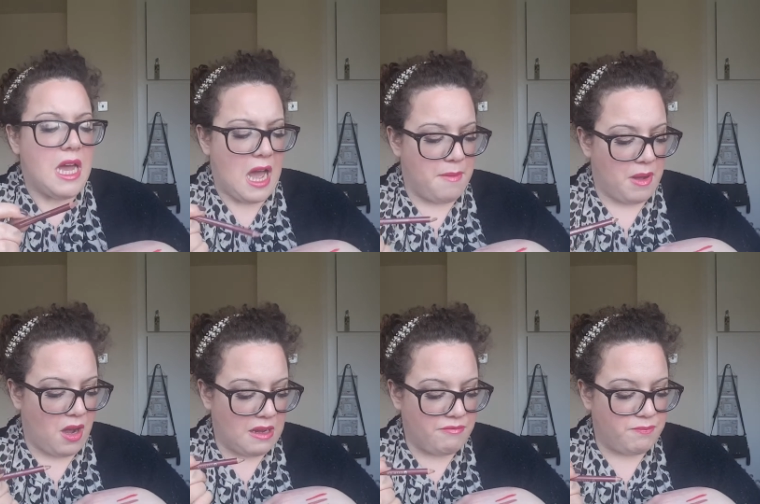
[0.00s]

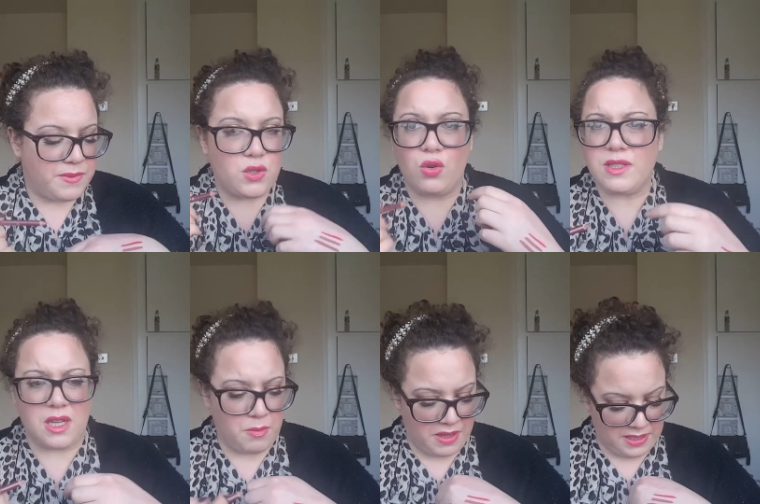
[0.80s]
I saw
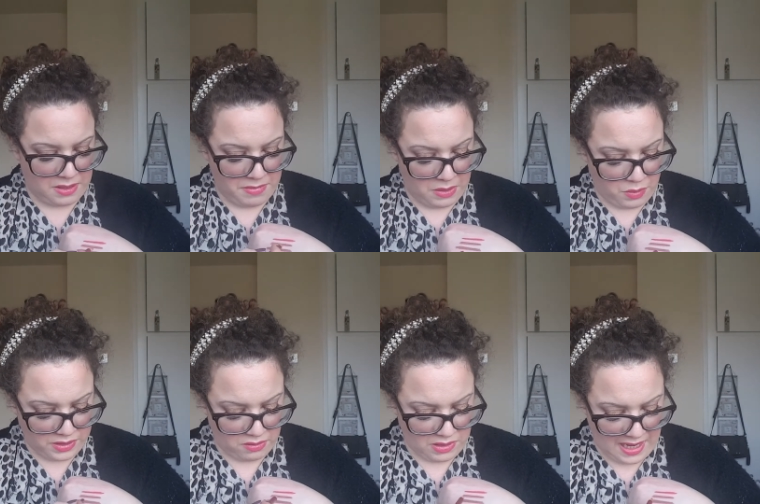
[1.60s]
somewhere that somebody
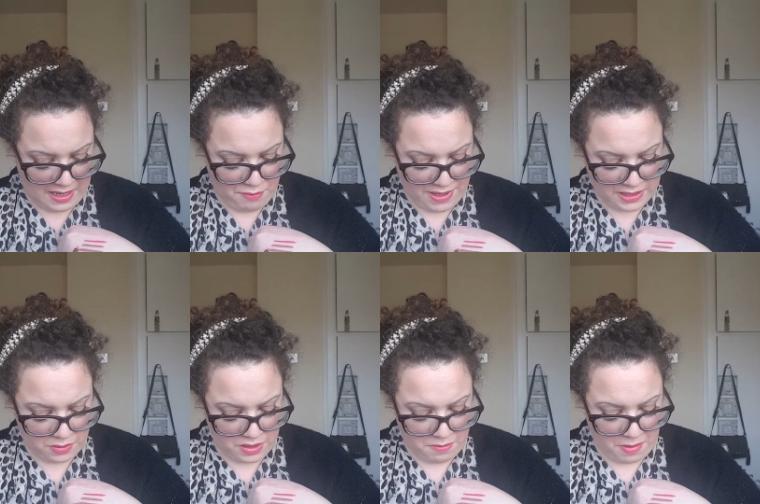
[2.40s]
wasn't that impressed
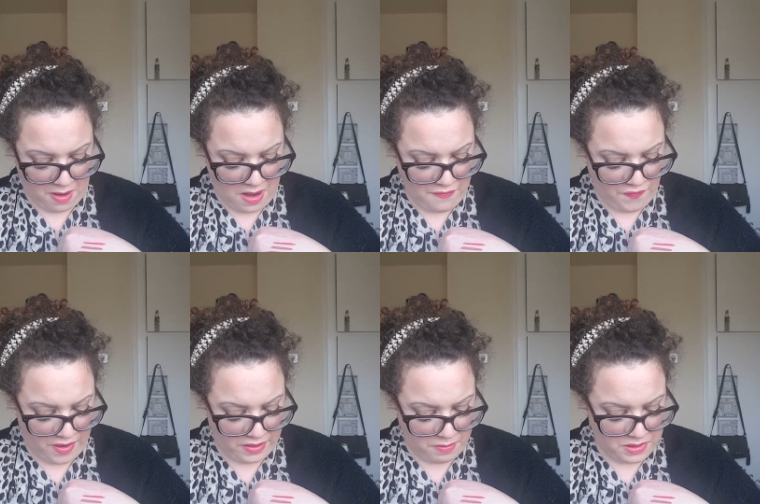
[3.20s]
with them, but I
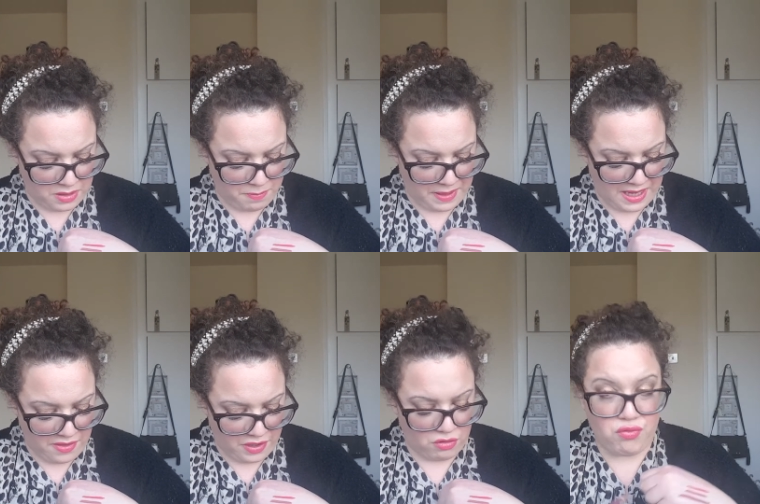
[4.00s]
find them to be
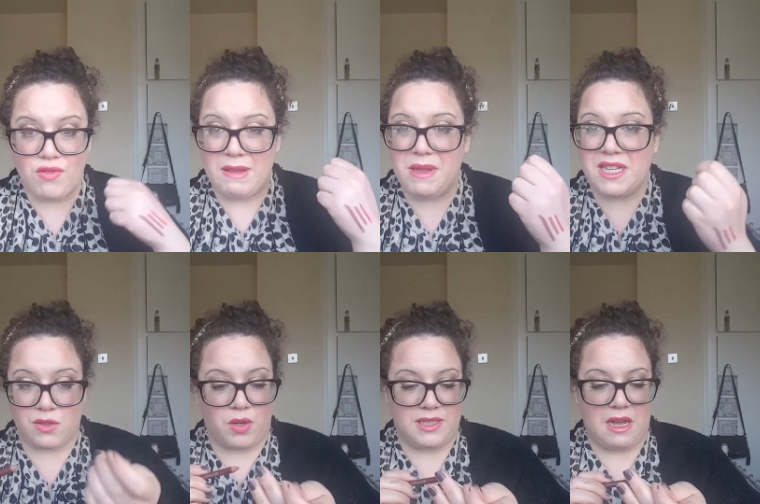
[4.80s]
the
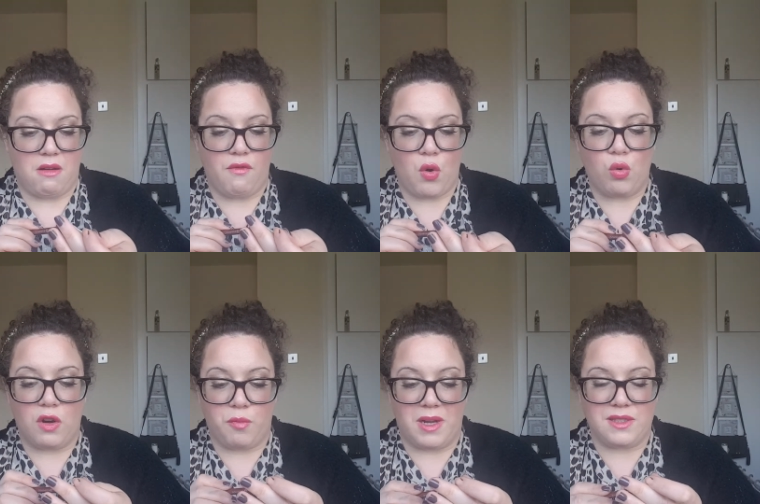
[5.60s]
creamiest ones out of all
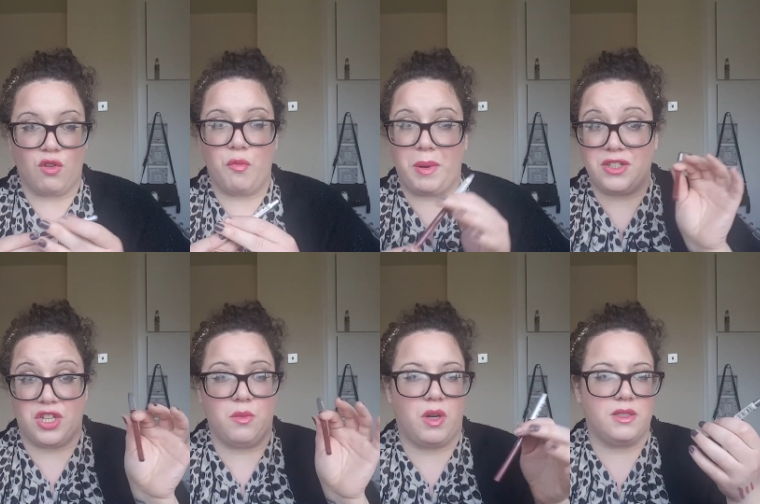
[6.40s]
of my sort of
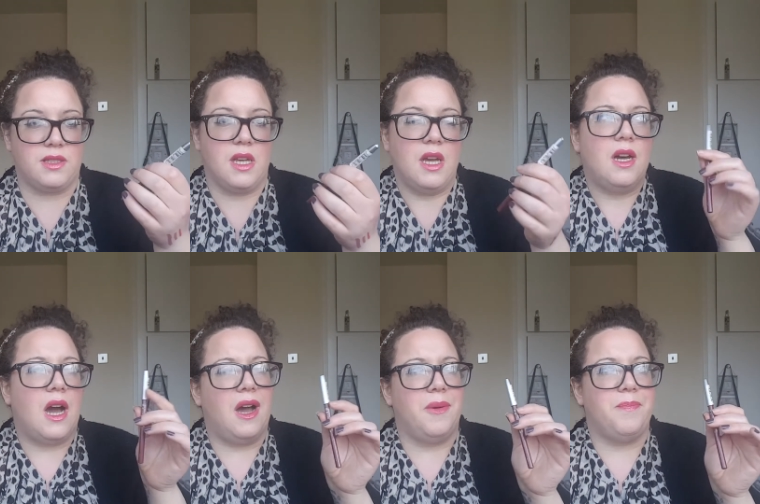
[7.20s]
budget ones,
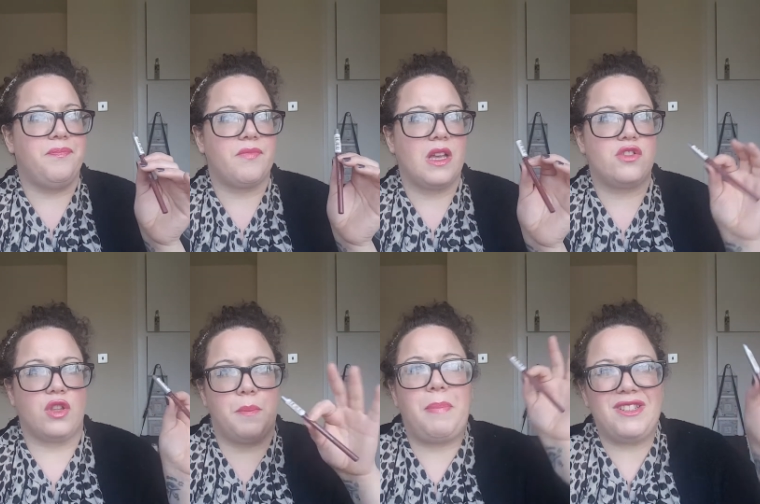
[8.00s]

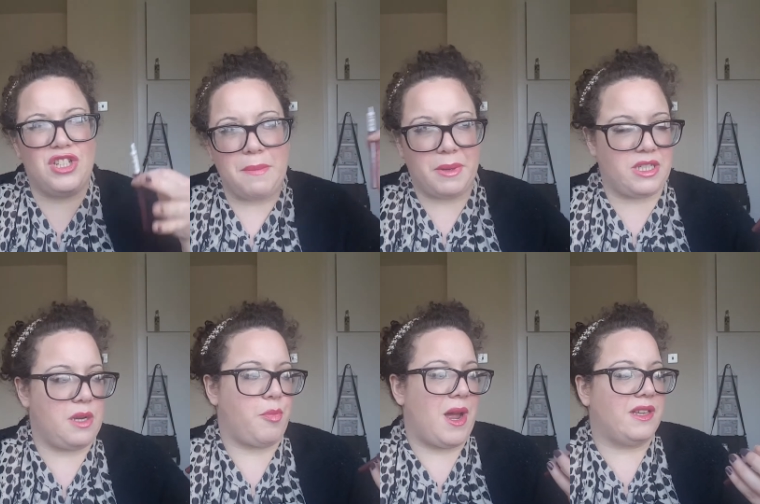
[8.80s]
sort of the budget
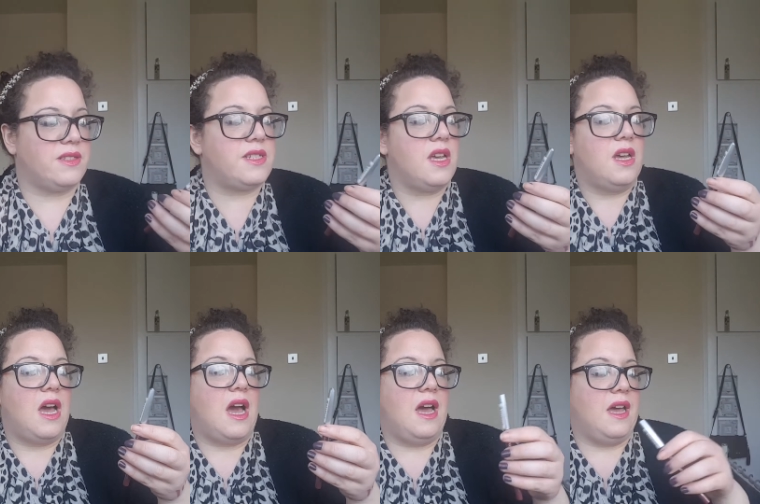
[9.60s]
brands.
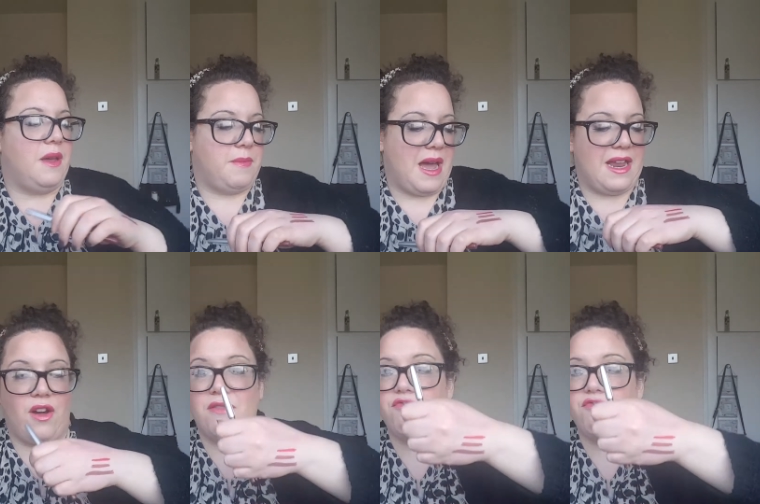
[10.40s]
And I